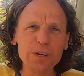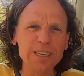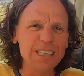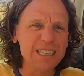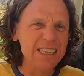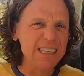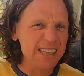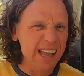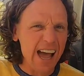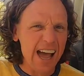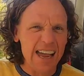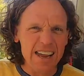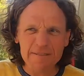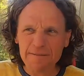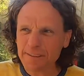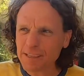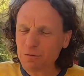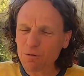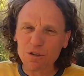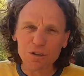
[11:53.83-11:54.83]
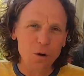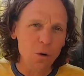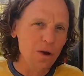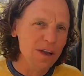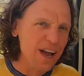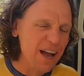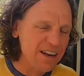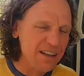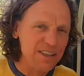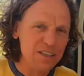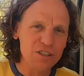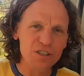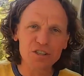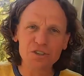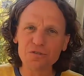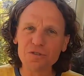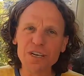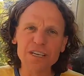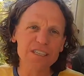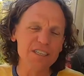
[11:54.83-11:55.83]
it's life, it's what's going on in the
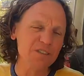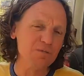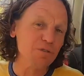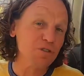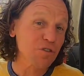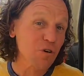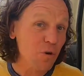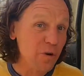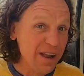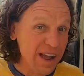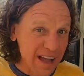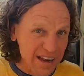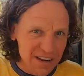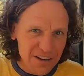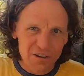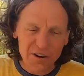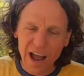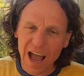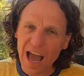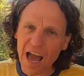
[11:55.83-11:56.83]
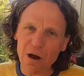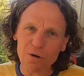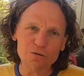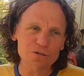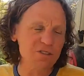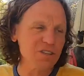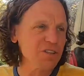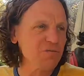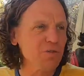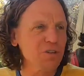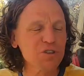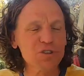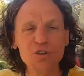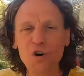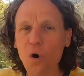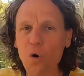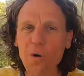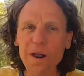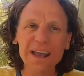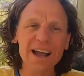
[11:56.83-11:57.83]
streets, it's what's going on in your house, it's what's
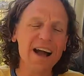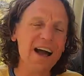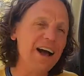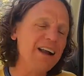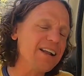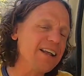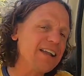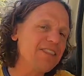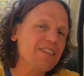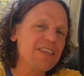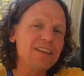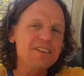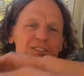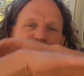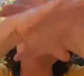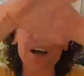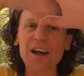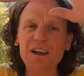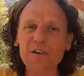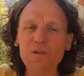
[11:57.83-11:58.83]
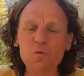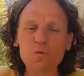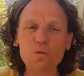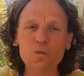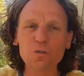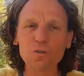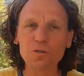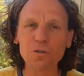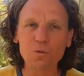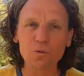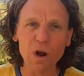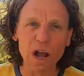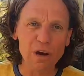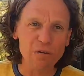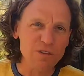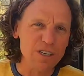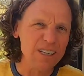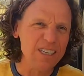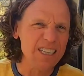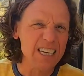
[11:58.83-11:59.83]
going on in the entire world
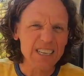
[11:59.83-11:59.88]
around us